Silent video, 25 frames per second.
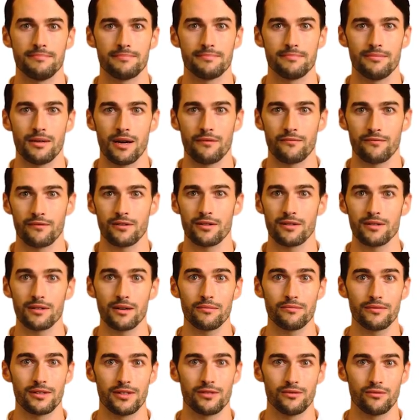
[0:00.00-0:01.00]
By filling
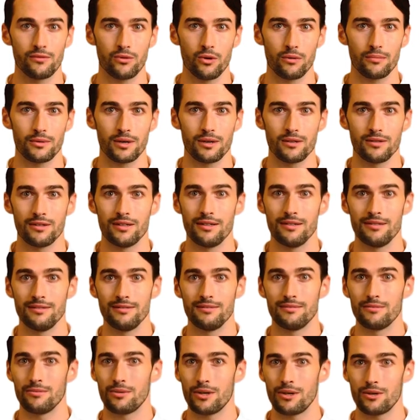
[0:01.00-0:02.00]
up this formulary,
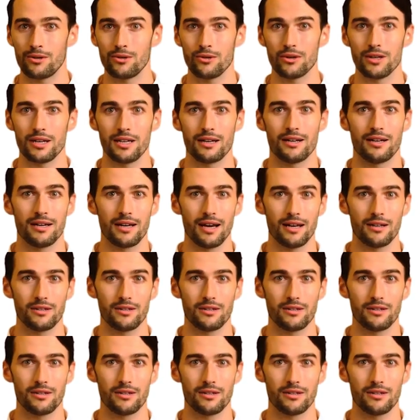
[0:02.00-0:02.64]
we are creating